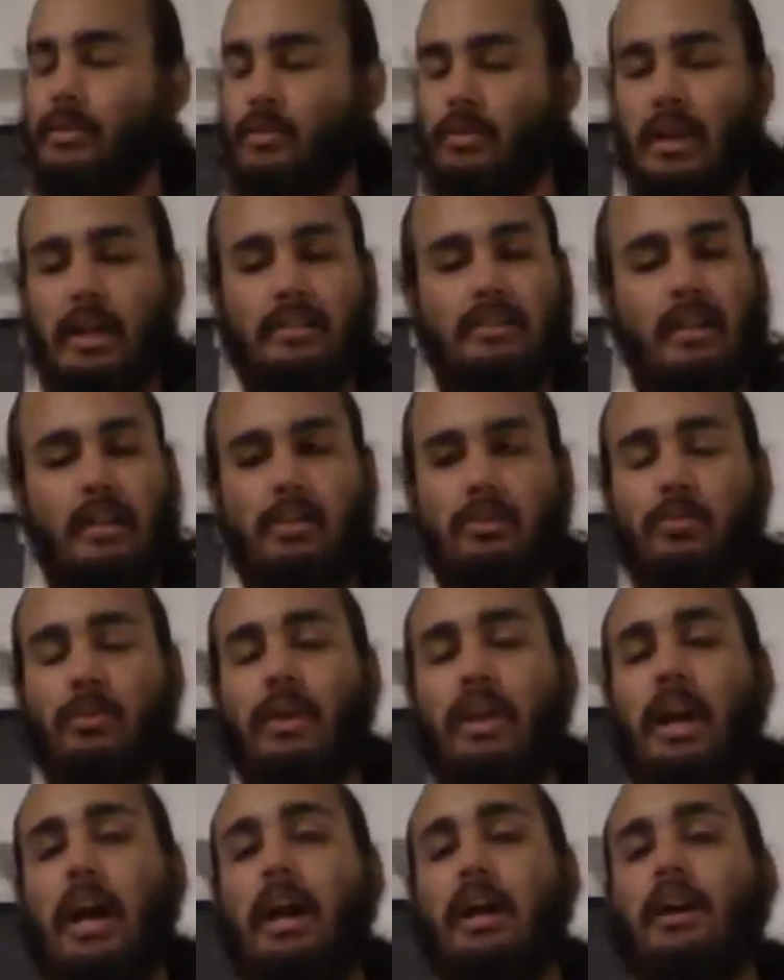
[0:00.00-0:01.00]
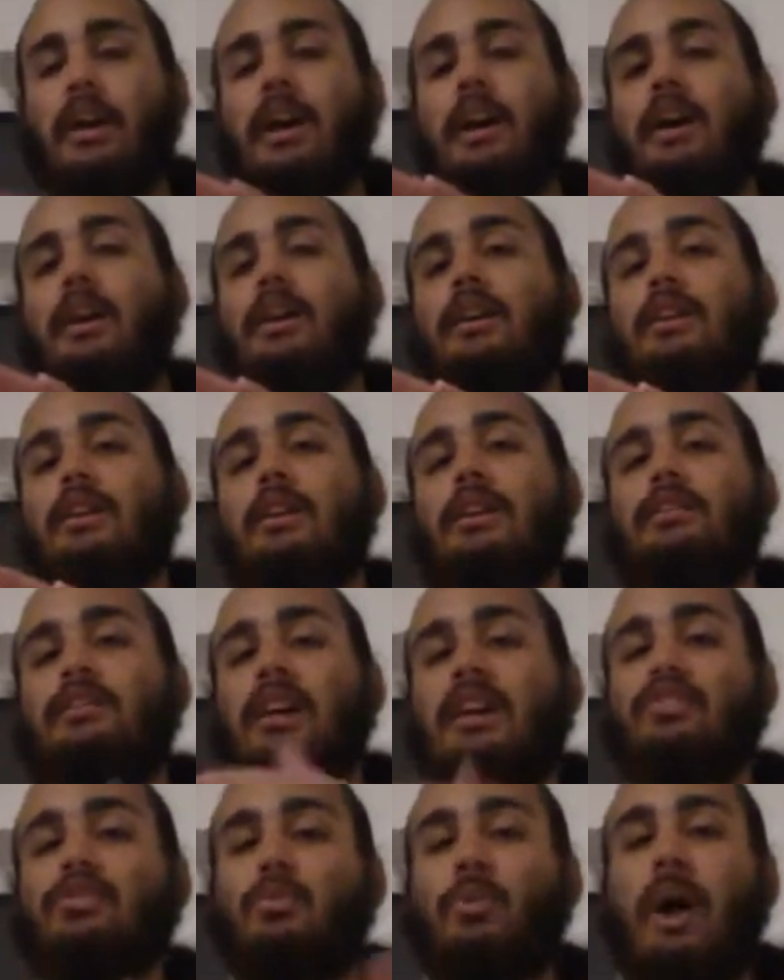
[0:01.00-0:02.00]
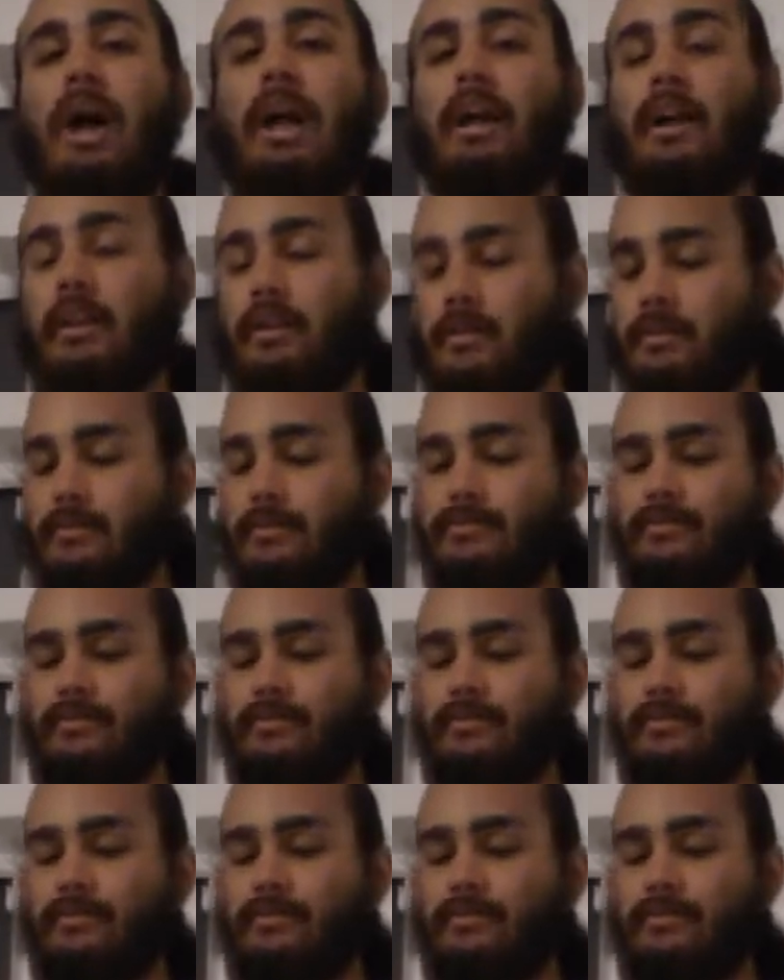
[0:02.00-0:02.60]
no, not Tazarayak, Tazarayak.